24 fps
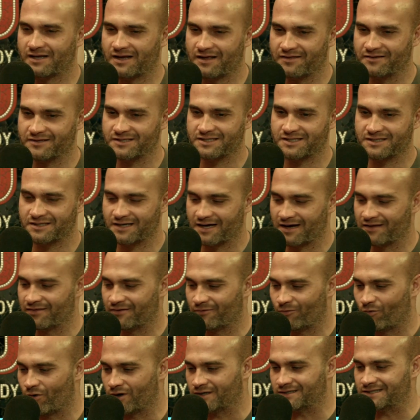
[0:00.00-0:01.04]
on the on
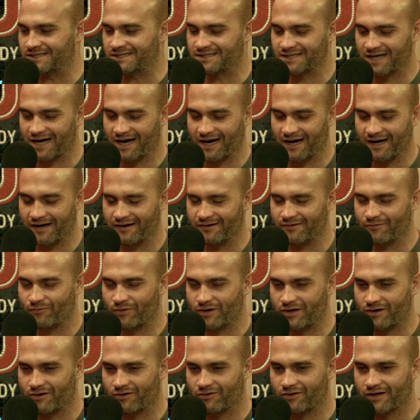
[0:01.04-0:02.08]
the one side.
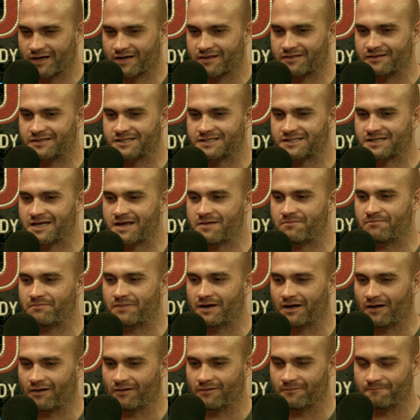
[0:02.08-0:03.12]
When you click the seat
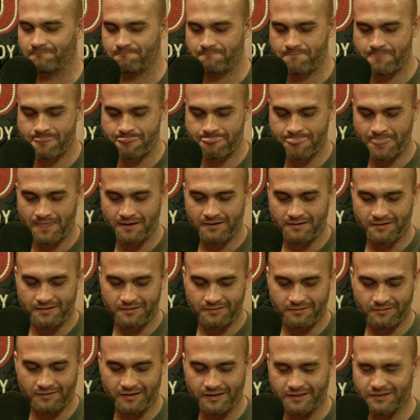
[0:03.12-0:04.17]
belt,
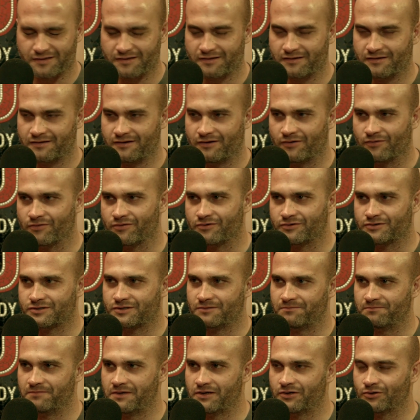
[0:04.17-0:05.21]
like you know, there's
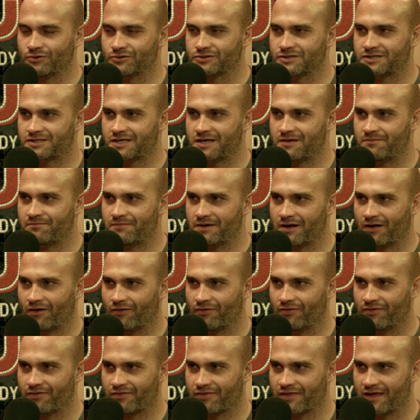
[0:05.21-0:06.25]
the middle seat
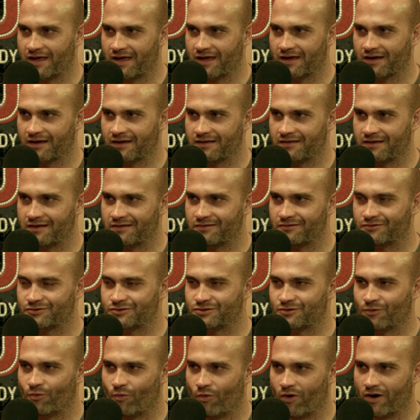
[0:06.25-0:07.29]
belt thing, and then
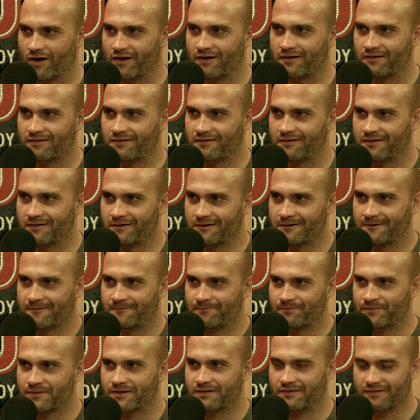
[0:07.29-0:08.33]
there's the one.
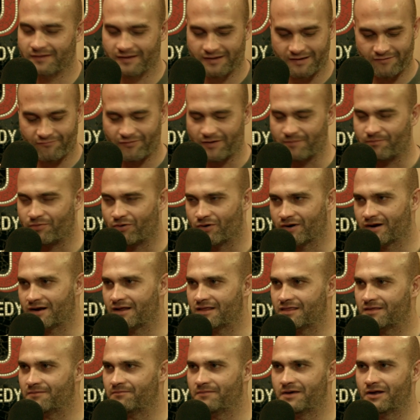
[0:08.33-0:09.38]
Like if I put it
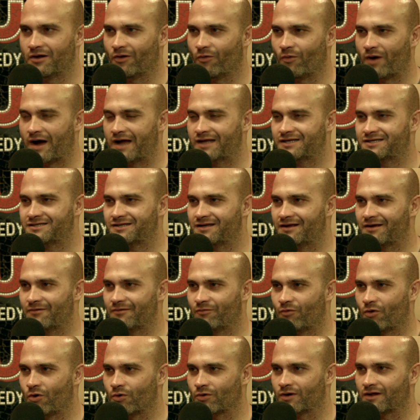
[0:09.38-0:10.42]
in the middle, why isn't it? It
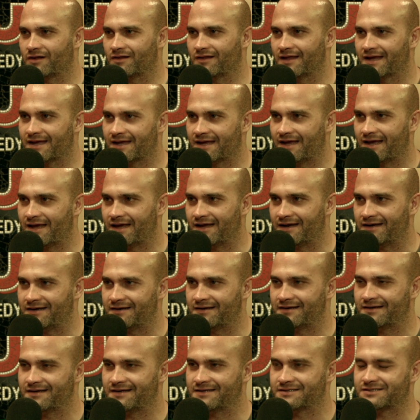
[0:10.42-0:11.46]
won't click in.
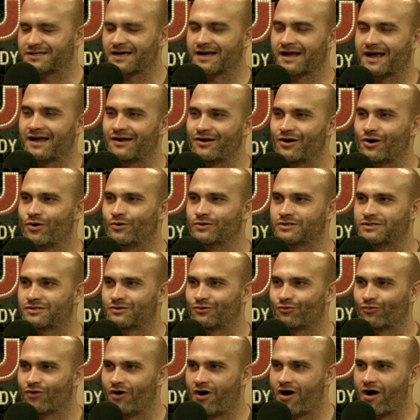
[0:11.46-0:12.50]
Yeah, it it's like out. I know it's the
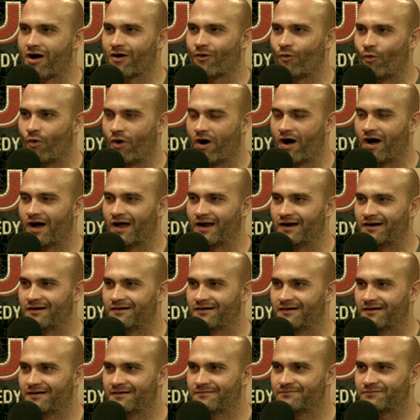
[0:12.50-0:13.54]
wrong one,
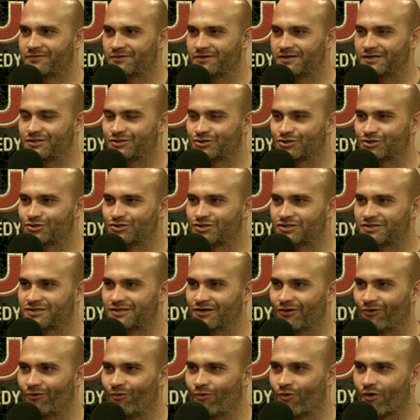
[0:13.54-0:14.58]
but it should
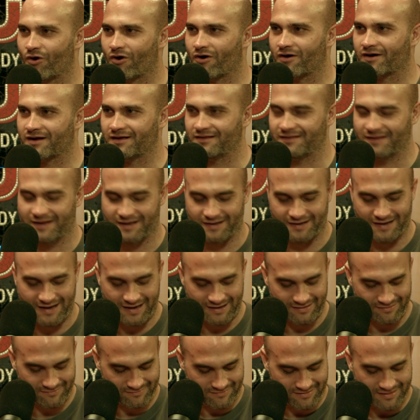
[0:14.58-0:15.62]
still work. And then
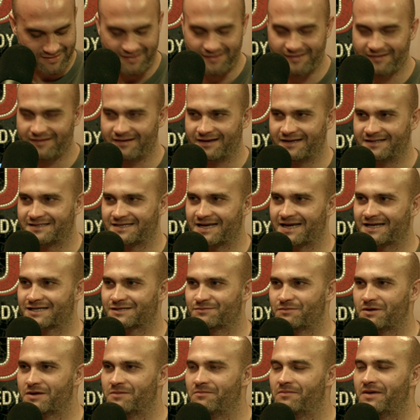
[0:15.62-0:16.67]
I, it takes
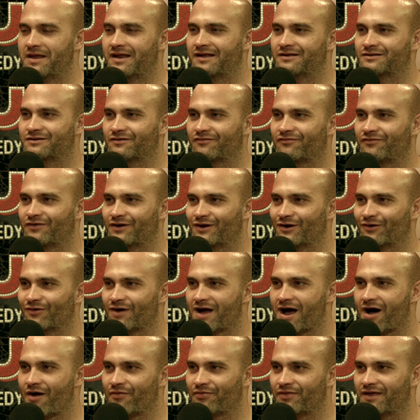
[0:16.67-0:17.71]
me a minute to figure
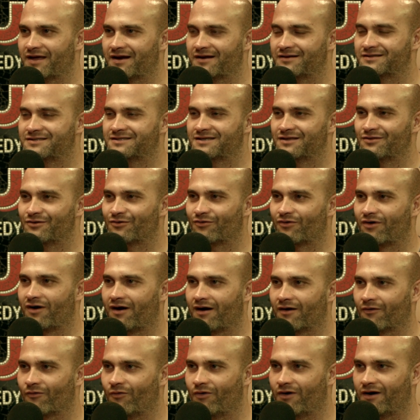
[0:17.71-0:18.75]
out that it's in the
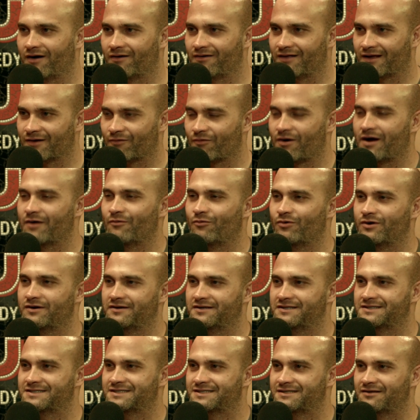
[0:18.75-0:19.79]
wrong one. Like why
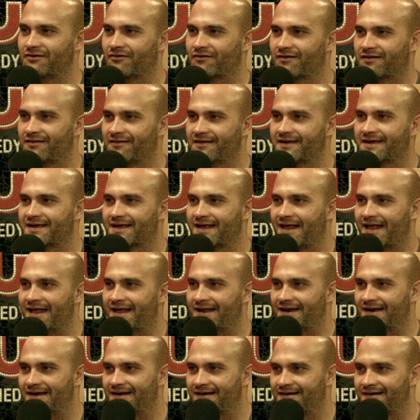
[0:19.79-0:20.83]
wouldn't it still click in?